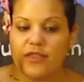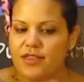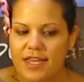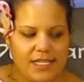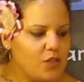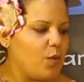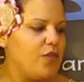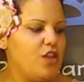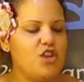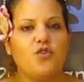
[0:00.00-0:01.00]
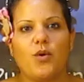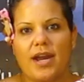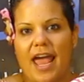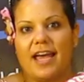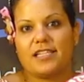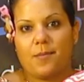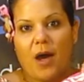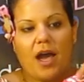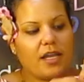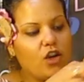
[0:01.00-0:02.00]
This one, the new one, has a
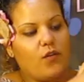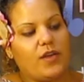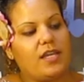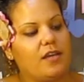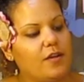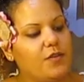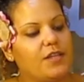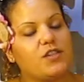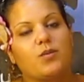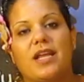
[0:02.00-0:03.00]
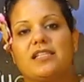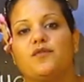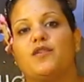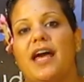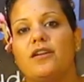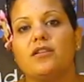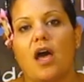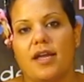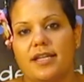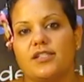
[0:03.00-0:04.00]
pocket over here. This one has flannel
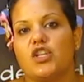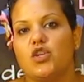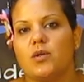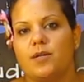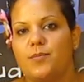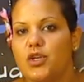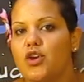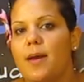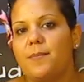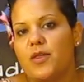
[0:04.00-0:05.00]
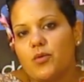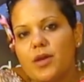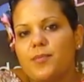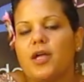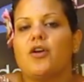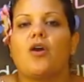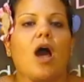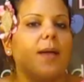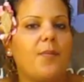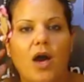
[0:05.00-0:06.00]
lining, so you can put your MP3 player,
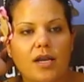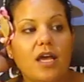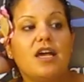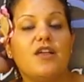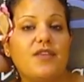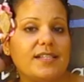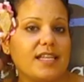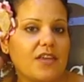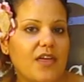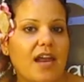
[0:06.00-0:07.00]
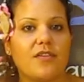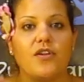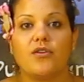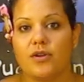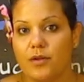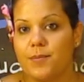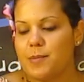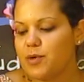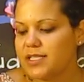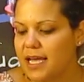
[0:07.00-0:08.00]
iPod, things like that in there, and it'll be
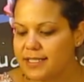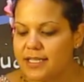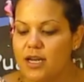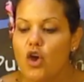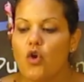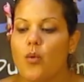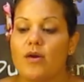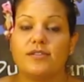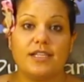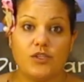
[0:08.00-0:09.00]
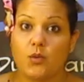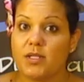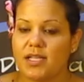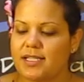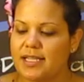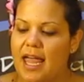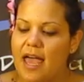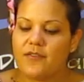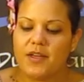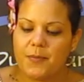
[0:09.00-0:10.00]
protected, whereas this one doesn't
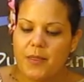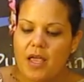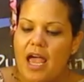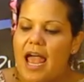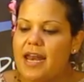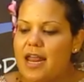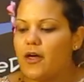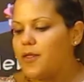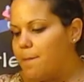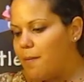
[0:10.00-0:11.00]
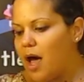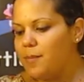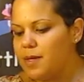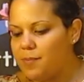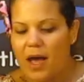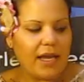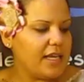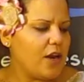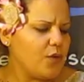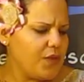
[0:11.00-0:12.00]
have it. And now the mommy pocket,
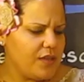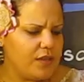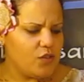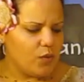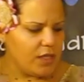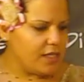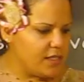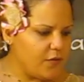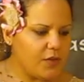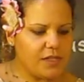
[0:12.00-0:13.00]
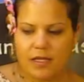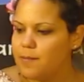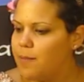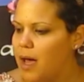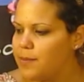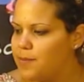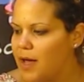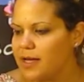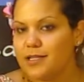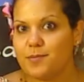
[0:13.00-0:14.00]
I don't think there's really a difference in the mommy
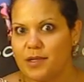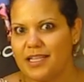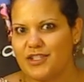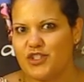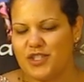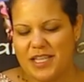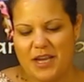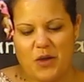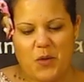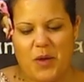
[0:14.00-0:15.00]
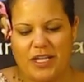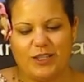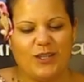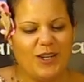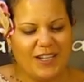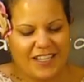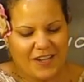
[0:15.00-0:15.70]
pockets, but let's just take a quick look.